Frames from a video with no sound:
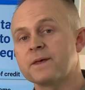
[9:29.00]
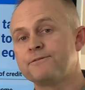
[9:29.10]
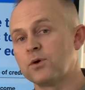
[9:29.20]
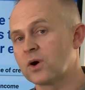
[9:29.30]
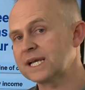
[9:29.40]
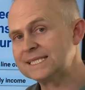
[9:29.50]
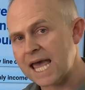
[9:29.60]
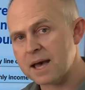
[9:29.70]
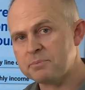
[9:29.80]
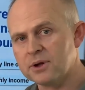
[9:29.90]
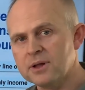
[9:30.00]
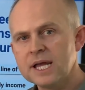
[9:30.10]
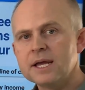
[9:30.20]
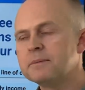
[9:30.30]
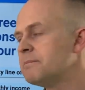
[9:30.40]
For example,
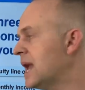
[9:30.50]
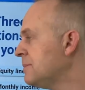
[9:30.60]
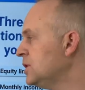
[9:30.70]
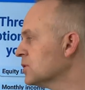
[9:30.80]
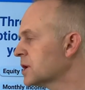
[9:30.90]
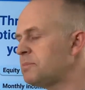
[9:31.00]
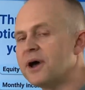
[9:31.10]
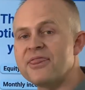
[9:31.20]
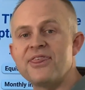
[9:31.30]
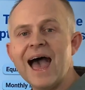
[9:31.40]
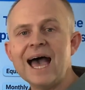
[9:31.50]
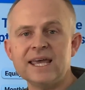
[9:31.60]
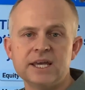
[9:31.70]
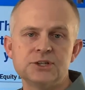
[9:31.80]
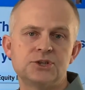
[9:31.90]
maybe you could put
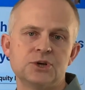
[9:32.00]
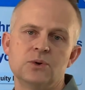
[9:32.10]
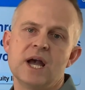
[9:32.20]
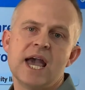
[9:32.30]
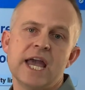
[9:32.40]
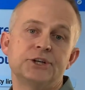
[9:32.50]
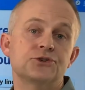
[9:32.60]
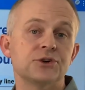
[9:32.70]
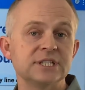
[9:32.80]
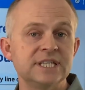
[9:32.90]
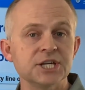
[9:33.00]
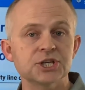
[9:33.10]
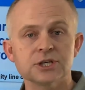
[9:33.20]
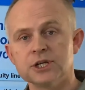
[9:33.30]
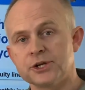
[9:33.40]
that into a
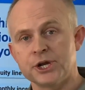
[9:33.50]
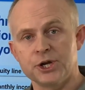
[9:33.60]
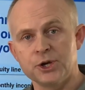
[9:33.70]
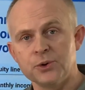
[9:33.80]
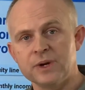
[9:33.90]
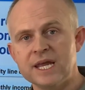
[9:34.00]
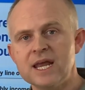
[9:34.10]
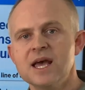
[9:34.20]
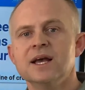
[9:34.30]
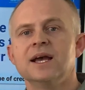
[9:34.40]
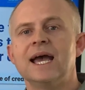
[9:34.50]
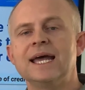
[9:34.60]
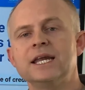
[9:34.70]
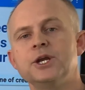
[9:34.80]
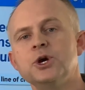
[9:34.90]
traditional annuity,
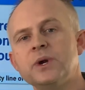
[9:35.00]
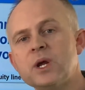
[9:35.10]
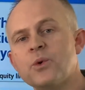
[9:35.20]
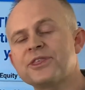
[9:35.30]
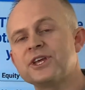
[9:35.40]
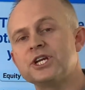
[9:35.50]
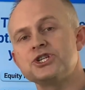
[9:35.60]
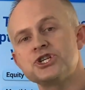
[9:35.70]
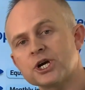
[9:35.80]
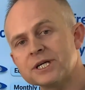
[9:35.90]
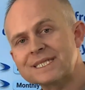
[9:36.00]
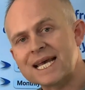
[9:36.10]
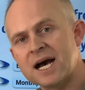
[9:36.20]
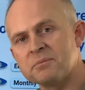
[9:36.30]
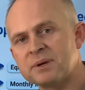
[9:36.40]
an annuity with an insurance
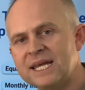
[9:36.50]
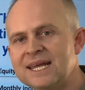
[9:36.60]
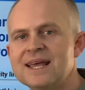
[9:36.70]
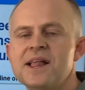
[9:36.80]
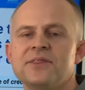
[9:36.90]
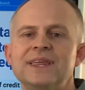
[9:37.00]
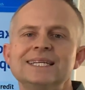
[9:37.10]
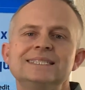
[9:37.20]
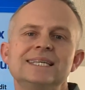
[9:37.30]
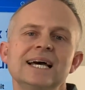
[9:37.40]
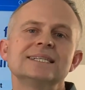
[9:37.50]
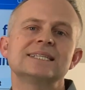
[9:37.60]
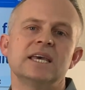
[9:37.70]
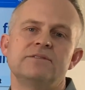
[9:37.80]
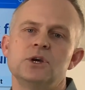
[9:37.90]
company that
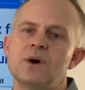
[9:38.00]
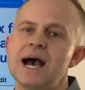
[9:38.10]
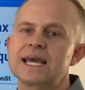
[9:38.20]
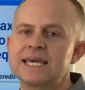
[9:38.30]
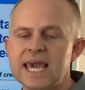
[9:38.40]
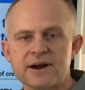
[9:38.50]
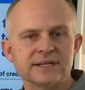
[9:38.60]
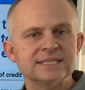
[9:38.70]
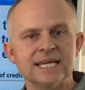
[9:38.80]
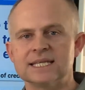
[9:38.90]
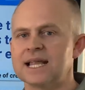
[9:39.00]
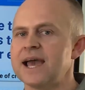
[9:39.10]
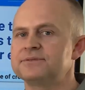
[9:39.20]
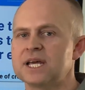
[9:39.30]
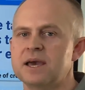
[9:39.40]
does give you a guaranteed
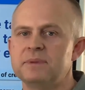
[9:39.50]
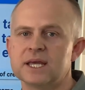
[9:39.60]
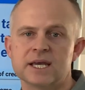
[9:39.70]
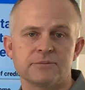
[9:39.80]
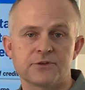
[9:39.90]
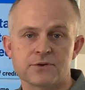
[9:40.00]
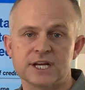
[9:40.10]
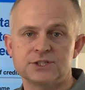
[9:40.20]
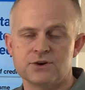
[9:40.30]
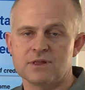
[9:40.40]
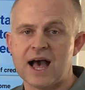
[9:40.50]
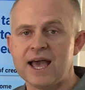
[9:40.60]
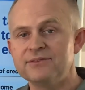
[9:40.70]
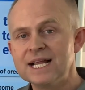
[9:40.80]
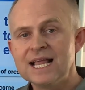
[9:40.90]
lifetime income for the rest of your
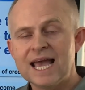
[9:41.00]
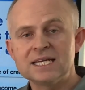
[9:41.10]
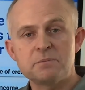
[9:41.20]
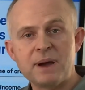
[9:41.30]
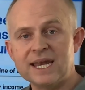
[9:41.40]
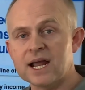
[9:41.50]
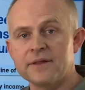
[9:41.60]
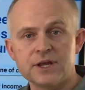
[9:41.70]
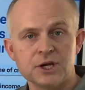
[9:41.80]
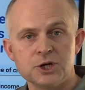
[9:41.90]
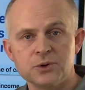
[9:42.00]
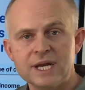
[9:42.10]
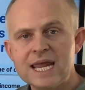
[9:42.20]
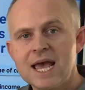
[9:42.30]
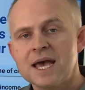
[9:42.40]
life. And depending on the
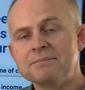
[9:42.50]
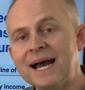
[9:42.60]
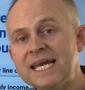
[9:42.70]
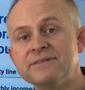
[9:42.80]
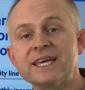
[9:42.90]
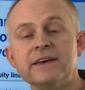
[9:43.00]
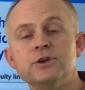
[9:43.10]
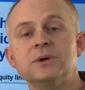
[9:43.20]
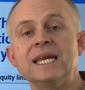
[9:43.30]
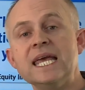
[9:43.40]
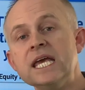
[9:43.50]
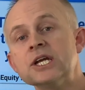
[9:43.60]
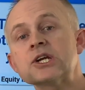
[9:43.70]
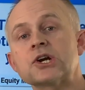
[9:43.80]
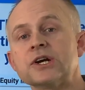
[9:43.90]
annuity, it might even give you an
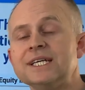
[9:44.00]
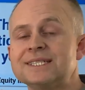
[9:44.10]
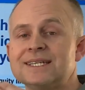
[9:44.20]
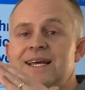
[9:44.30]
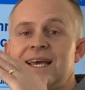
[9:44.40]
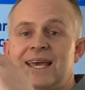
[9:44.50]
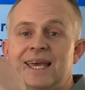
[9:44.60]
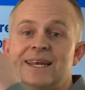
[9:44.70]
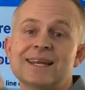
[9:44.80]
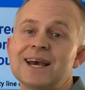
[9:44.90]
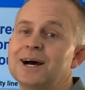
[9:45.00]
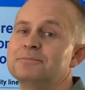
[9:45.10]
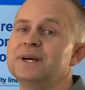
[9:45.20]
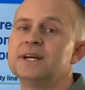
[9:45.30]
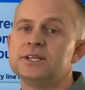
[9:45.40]
increased
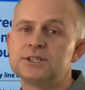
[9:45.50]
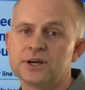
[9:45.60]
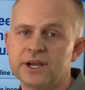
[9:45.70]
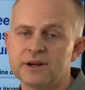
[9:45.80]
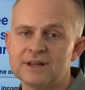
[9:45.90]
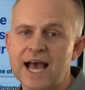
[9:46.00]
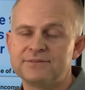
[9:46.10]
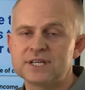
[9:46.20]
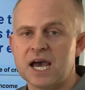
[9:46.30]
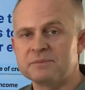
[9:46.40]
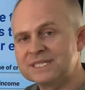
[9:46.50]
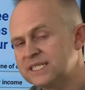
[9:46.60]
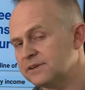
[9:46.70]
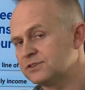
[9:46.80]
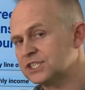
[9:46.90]
income during your lifetime
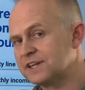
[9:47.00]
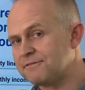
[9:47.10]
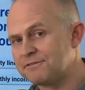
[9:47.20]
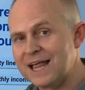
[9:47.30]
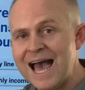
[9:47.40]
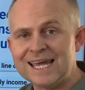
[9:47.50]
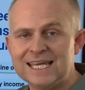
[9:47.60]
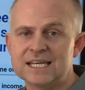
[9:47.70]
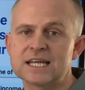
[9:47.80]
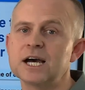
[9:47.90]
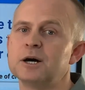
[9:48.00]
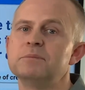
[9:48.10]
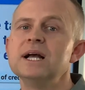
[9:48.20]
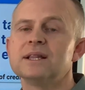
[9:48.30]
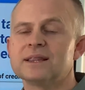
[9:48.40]
instead of just a flat
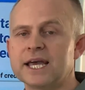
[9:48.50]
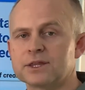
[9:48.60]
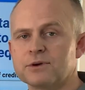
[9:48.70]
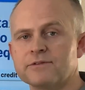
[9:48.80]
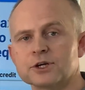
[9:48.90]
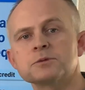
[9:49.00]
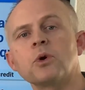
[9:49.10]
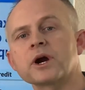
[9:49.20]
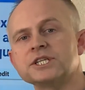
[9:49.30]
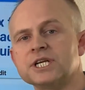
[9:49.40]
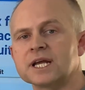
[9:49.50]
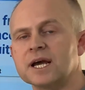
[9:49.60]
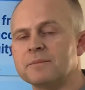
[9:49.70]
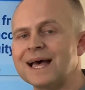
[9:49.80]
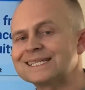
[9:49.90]
income like the reverse mortgage
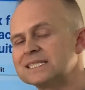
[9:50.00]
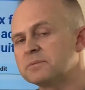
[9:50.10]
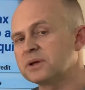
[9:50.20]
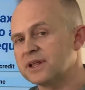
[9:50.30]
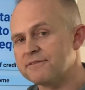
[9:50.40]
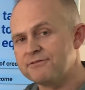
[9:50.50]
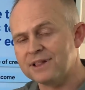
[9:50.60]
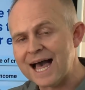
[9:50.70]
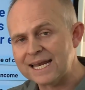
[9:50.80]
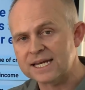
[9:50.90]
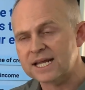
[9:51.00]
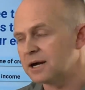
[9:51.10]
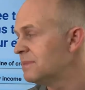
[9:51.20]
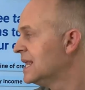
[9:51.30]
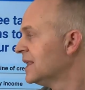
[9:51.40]
income. That's typically a flat
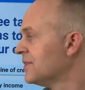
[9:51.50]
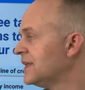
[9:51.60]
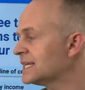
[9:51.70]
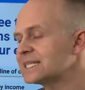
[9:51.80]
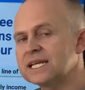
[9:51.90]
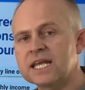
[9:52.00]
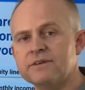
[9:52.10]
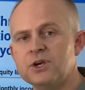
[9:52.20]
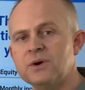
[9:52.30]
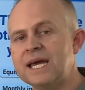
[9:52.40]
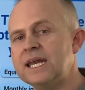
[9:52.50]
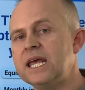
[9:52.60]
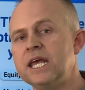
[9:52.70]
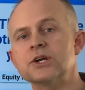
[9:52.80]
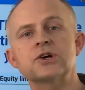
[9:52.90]
income. This could give you an
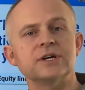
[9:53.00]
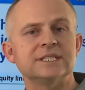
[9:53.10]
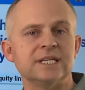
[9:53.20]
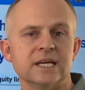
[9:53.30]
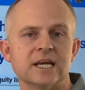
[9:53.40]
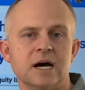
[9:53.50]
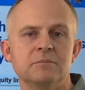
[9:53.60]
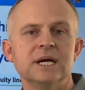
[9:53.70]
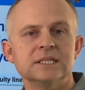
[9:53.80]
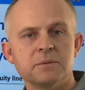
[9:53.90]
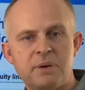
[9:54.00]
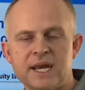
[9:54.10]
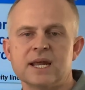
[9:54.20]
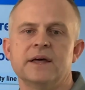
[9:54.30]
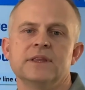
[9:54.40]
increased income
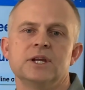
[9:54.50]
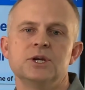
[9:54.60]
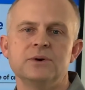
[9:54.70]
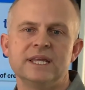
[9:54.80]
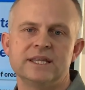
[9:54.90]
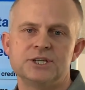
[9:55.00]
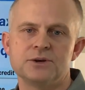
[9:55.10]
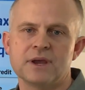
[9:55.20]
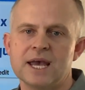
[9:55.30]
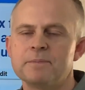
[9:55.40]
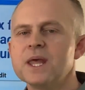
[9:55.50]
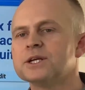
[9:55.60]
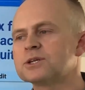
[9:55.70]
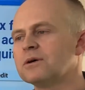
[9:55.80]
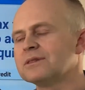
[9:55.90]
depending on the annuity that you get.
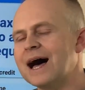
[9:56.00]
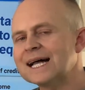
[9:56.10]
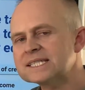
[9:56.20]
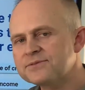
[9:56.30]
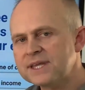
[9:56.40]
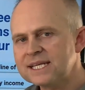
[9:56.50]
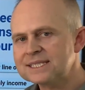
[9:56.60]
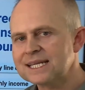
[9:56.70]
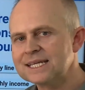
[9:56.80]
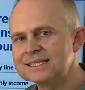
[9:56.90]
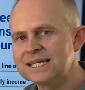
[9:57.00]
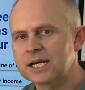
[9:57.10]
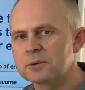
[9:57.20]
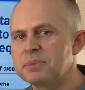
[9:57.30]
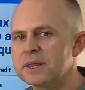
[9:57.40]
So lots of things to
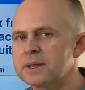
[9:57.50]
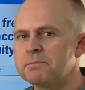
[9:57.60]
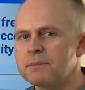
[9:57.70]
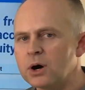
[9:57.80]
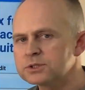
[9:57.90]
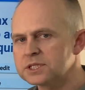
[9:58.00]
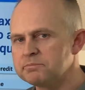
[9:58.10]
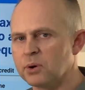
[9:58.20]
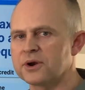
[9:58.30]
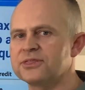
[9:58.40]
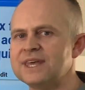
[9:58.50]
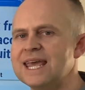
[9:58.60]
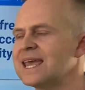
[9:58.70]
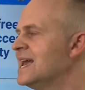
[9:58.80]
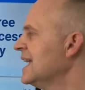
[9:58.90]
consider, but the most important
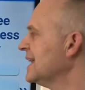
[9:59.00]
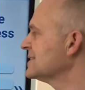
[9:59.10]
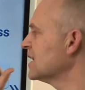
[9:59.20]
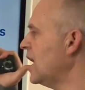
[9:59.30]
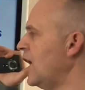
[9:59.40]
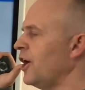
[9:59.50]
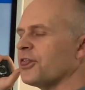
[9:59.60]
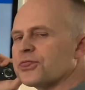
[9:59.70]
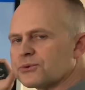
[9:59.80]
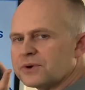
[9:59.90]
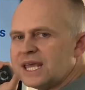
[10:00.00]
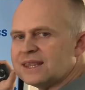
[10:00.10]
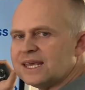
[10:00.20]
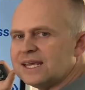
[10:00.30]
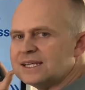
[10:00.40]
thing is that all three
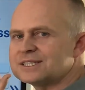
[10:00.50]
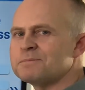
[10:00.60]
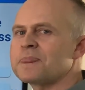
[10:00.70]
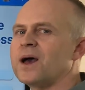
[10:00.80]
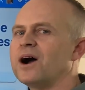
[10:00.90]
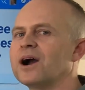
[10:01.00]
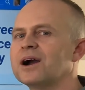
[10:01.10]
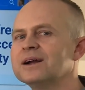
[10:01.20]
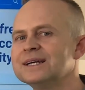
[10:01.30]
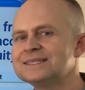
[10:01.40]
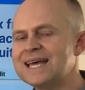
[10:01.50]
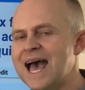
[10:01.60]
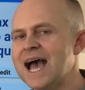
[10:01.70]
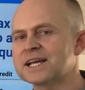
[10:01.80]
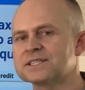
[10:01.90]
of these are
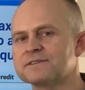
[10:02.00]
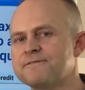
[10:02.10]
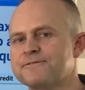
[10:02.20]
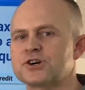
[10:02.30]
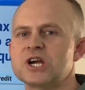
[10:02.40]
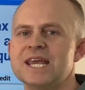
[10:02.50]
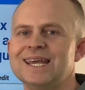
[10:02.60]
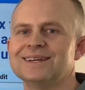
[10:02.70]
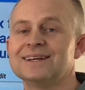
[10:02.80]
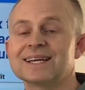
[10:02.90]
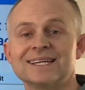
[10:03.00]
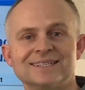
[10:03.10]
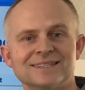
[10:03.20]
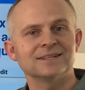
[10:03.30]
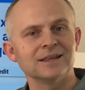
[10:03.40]
tax-free because
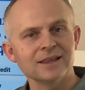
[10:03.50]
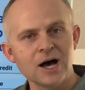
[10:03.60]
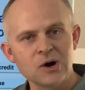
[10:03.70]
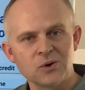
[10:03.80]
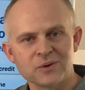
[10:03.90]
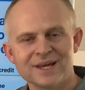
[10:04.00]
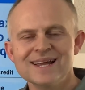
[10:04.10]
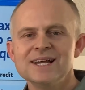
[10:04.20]
a loan.